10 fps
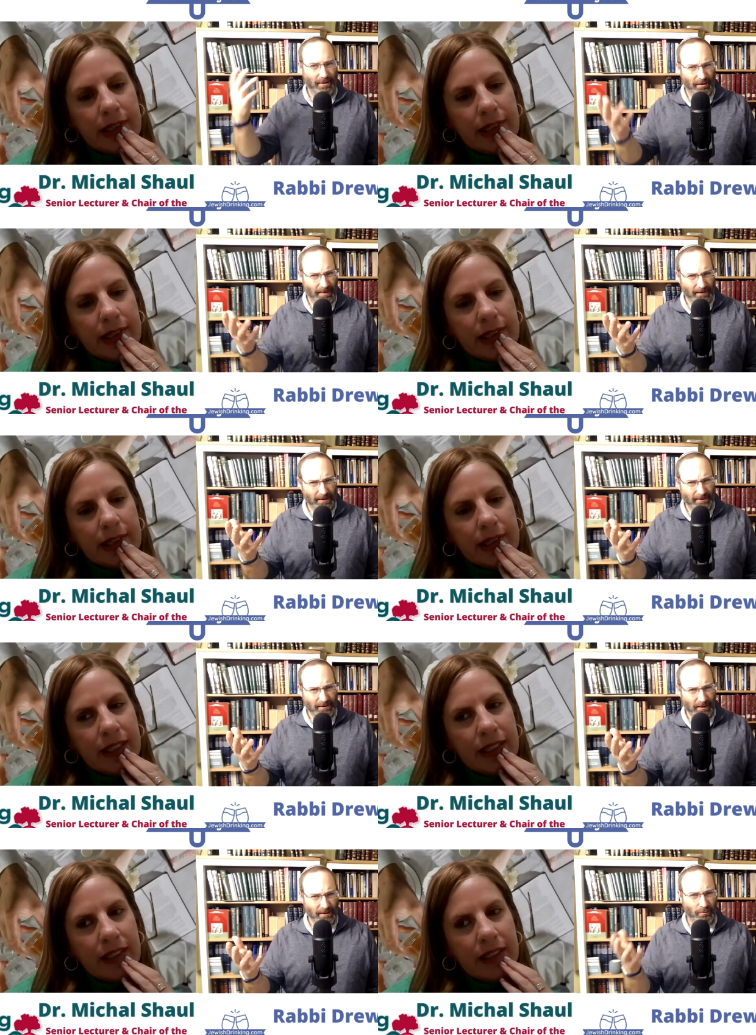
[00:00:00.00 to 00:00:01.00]
Speaker 1: thought about
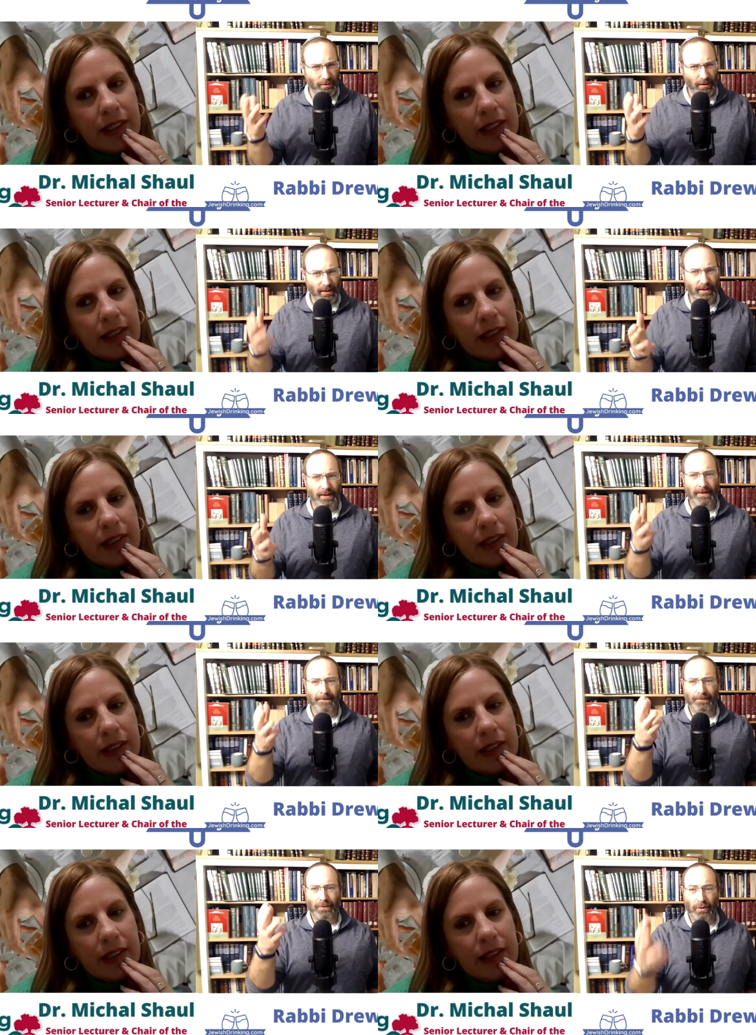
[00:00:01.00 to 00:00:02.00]
this. It really,
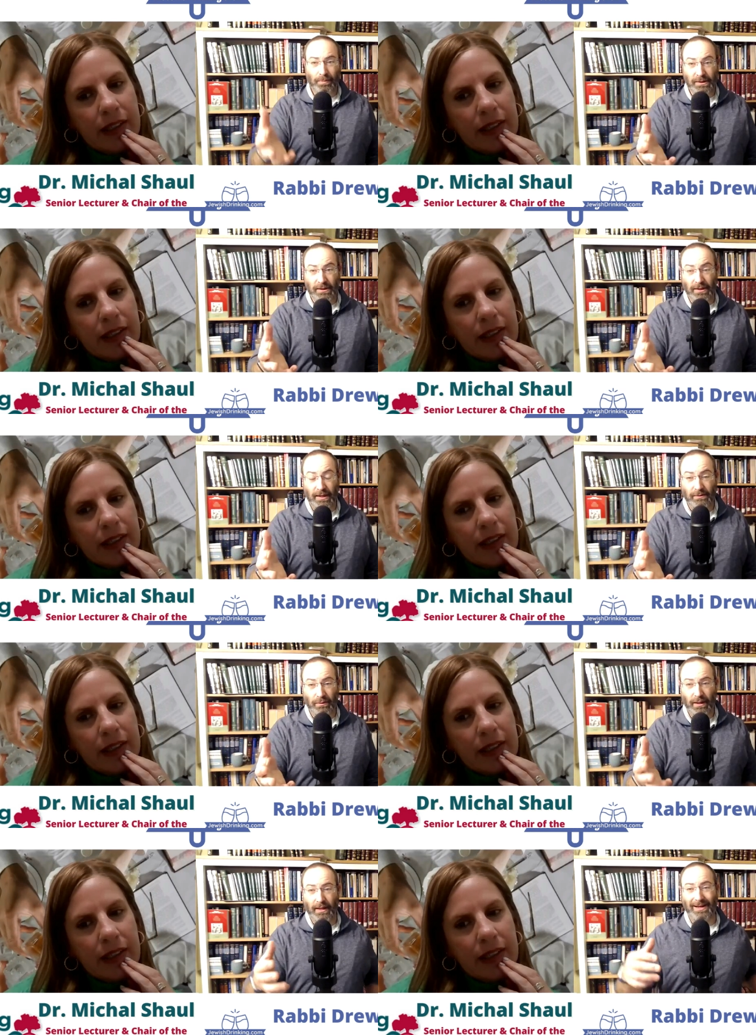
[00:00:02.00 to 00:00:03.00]
you position as
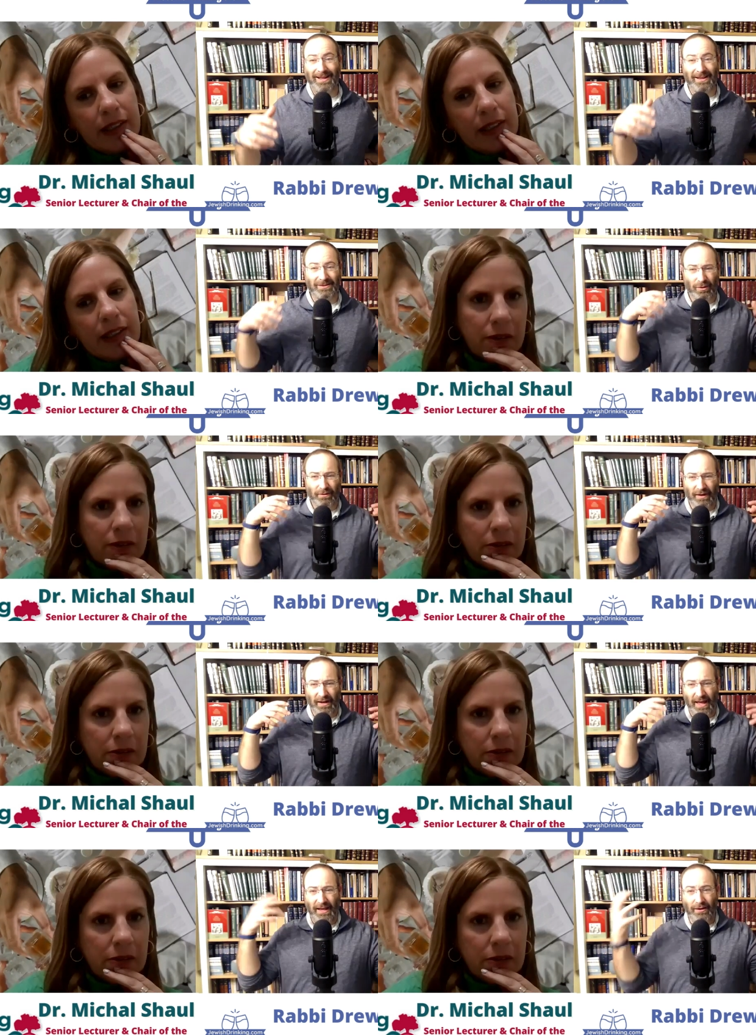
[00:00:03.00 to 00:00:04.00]
really an, a sort of an
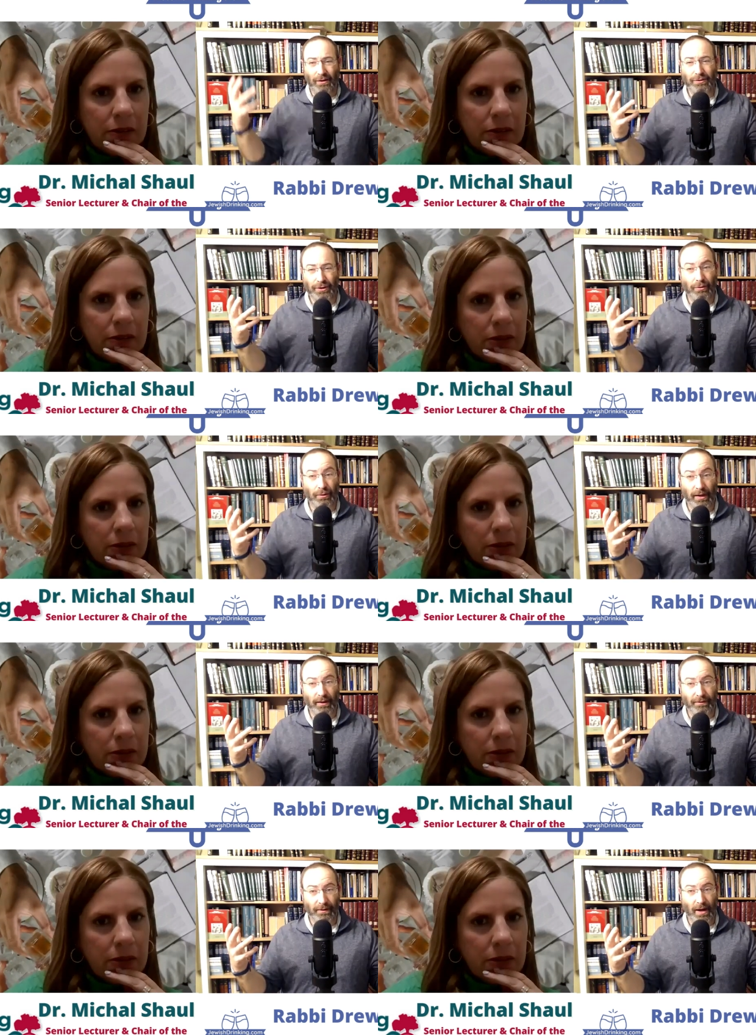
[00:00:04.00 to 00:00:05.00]
Anglo
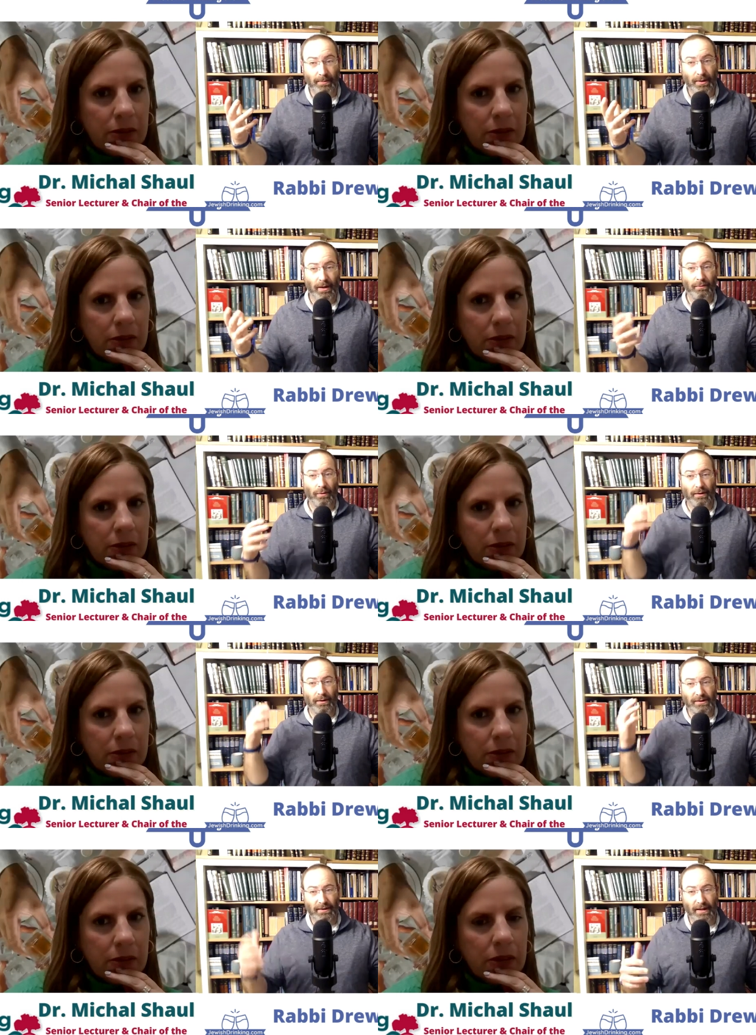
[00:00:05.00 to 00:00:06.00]
Jewry phenomenon, whether
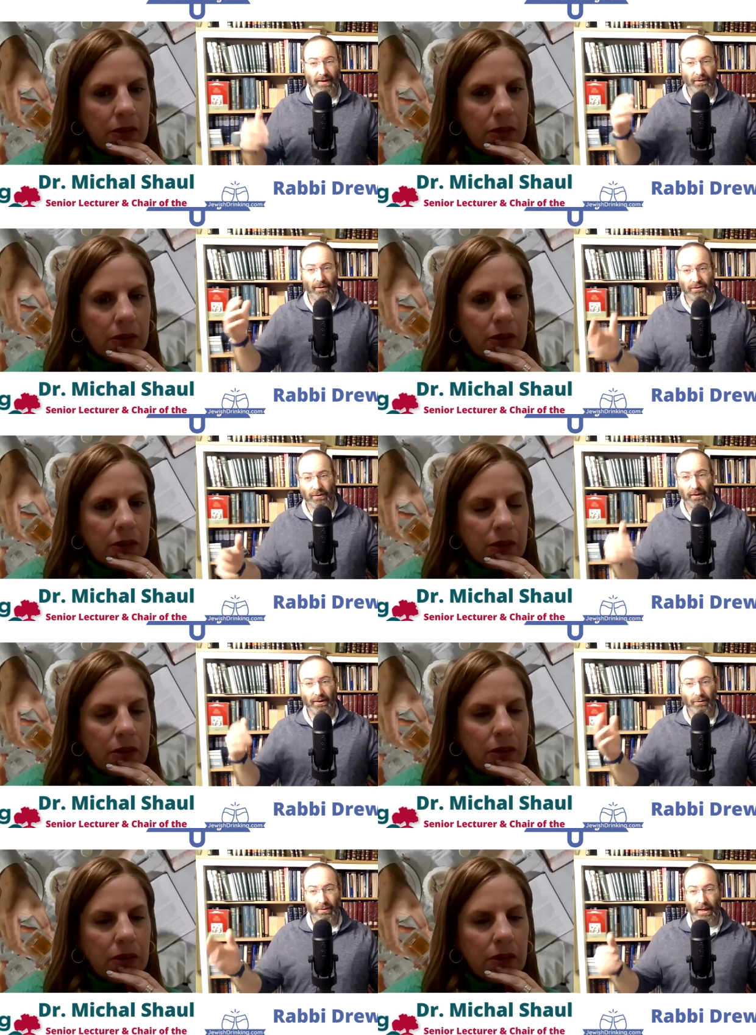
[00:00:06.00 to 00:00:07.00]
South Africa,
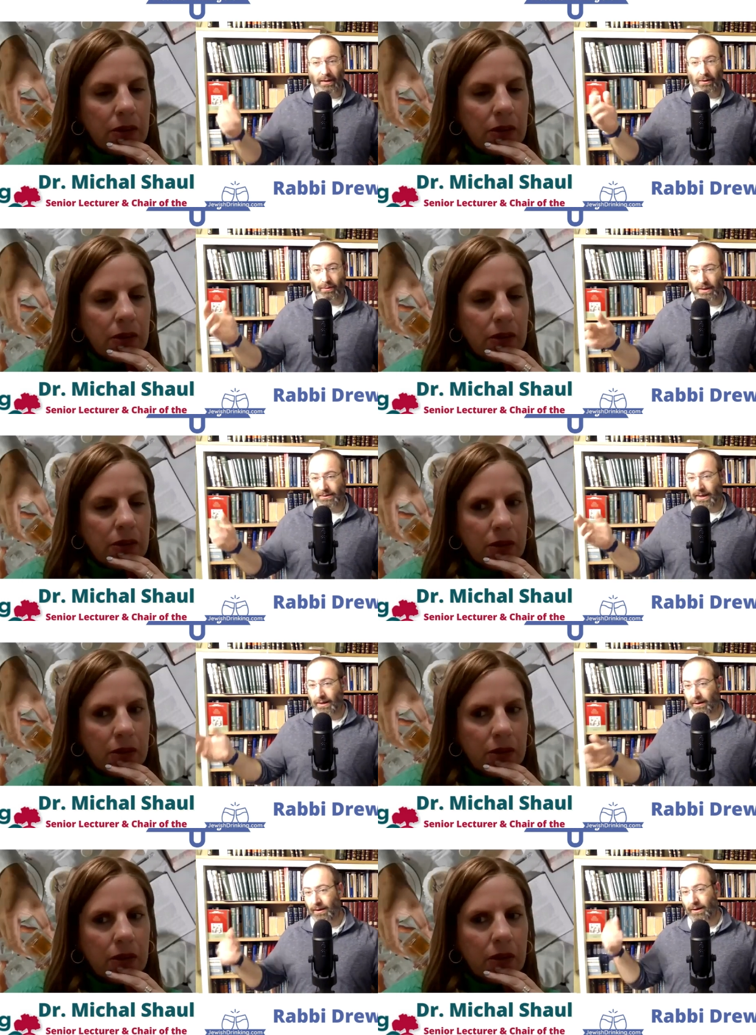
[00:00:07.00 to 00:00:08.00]
Australia, UK, US,
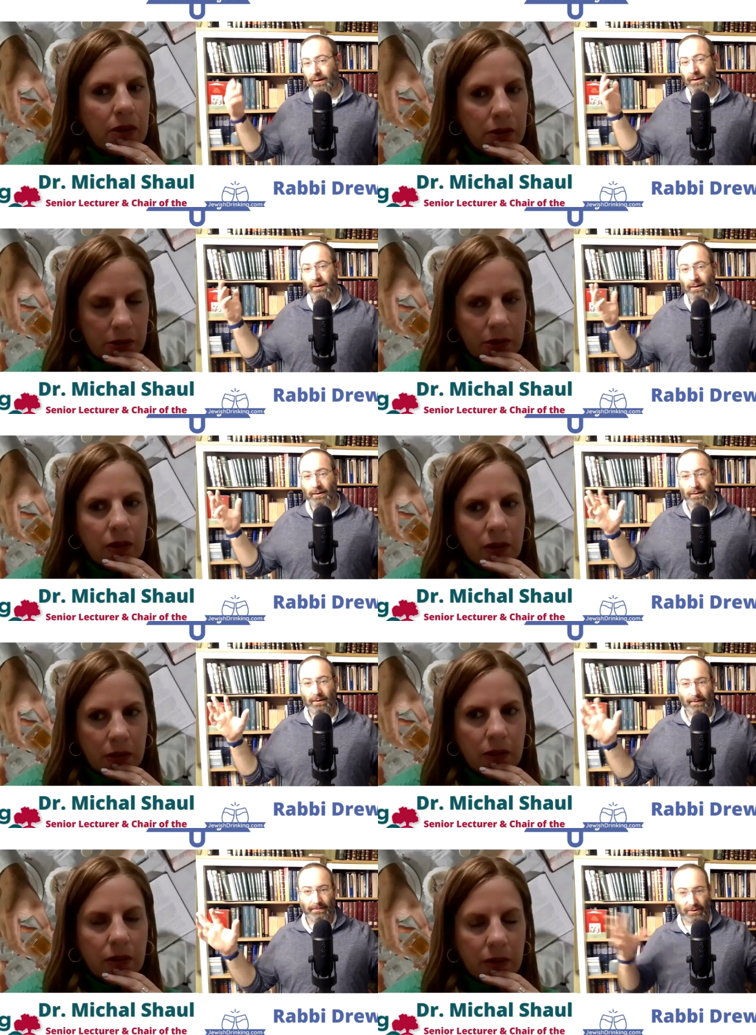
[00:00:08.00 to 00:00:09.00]
Canada,
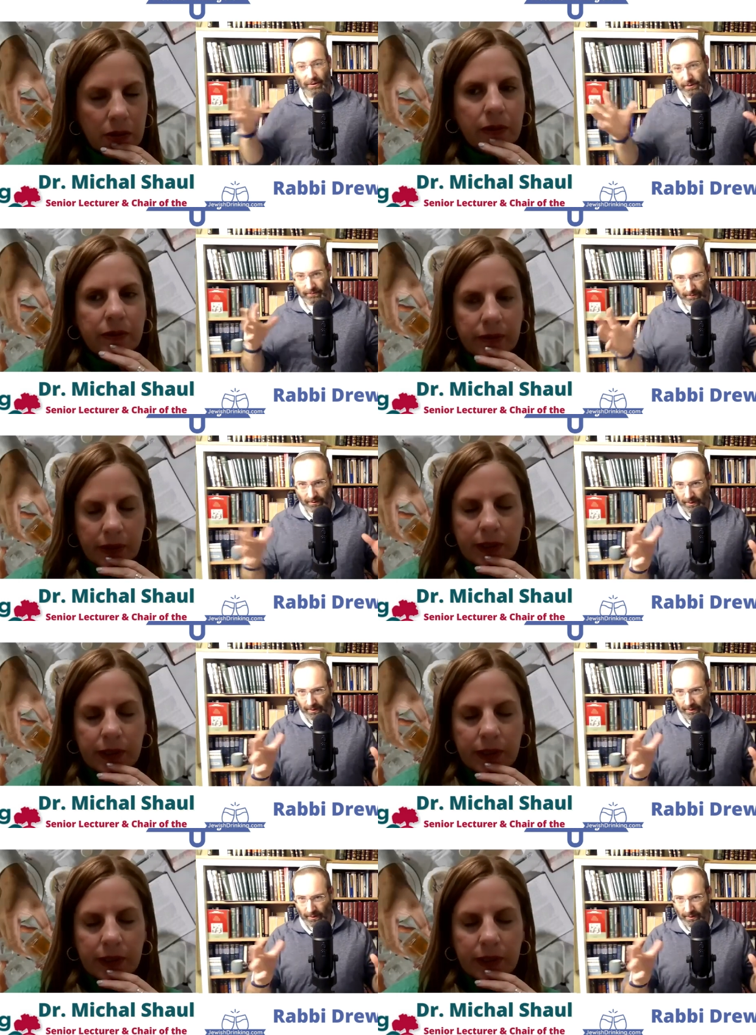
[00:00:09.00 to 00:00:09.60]
um, certain.